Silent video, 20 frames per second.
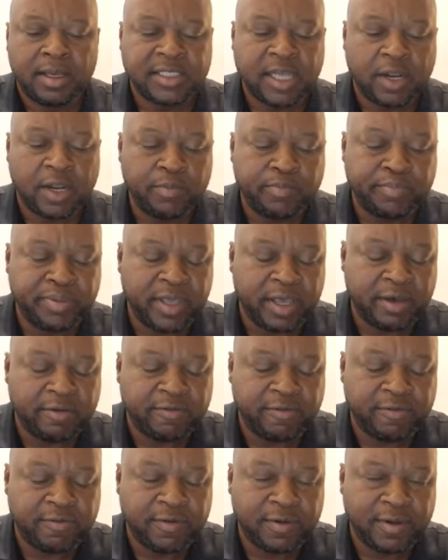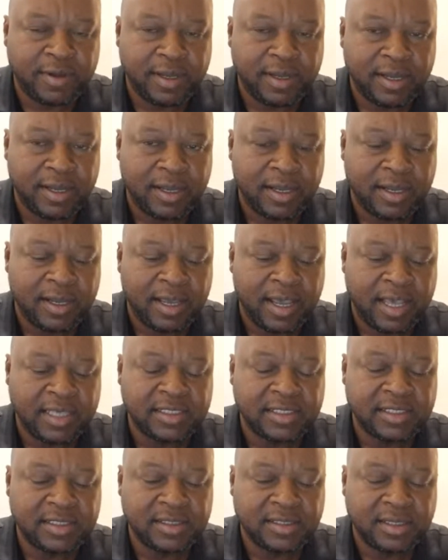ZANU-PF
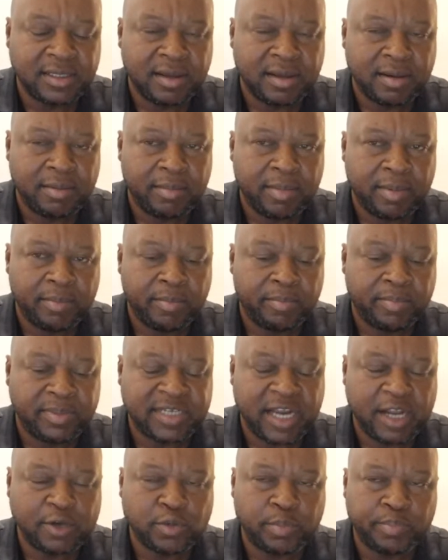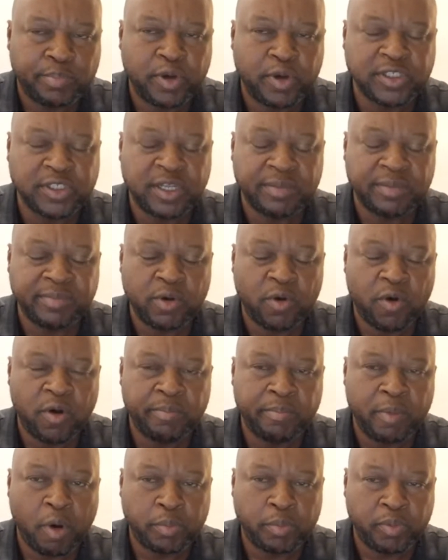is trying to poison me
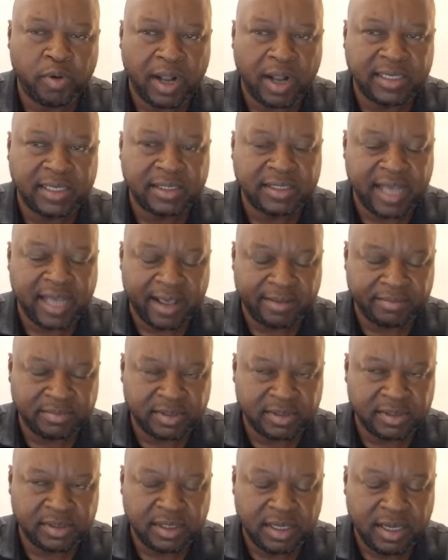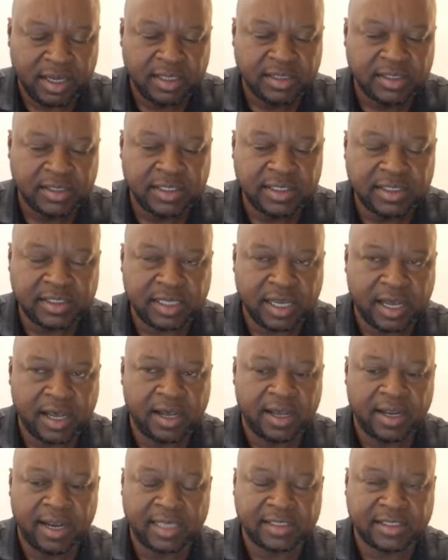on multiple times since
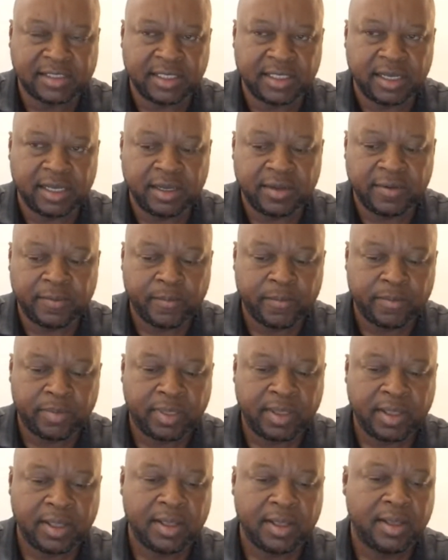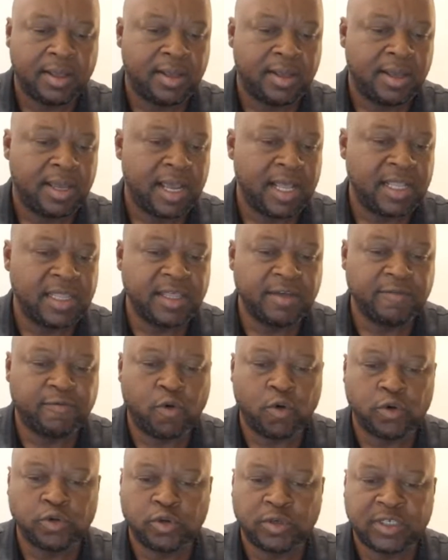last year. And they've
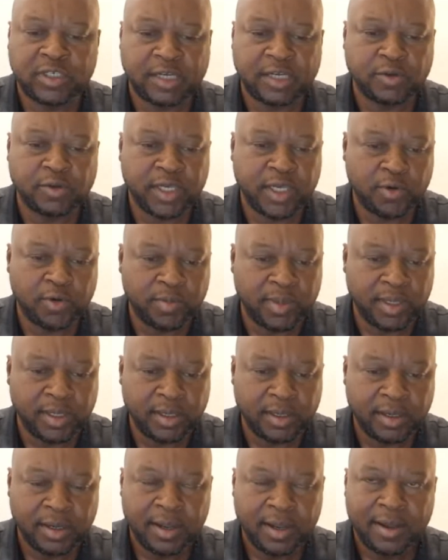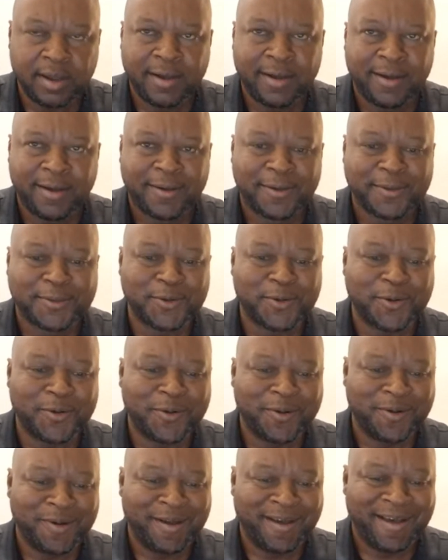also tried to kill me.
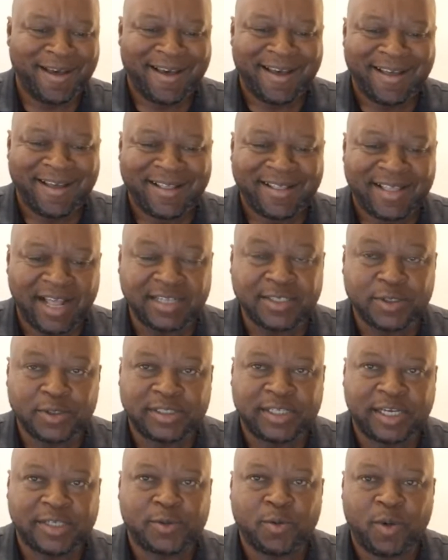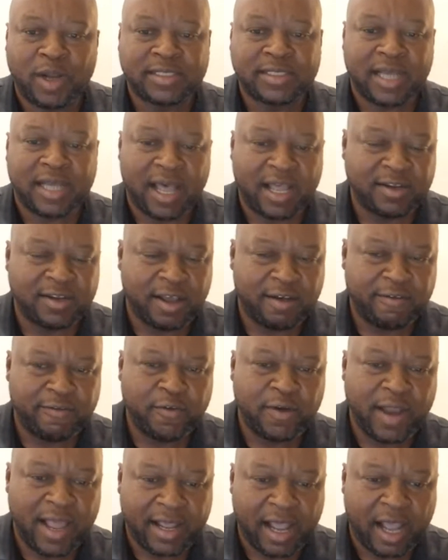So that is just what I
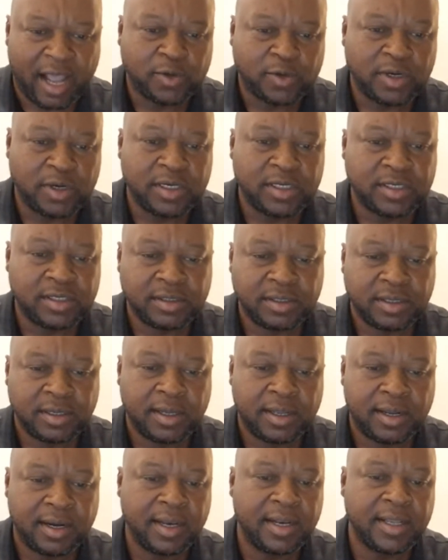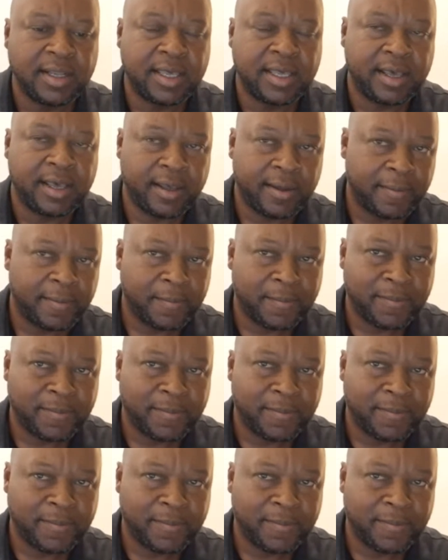feel like. I don't really care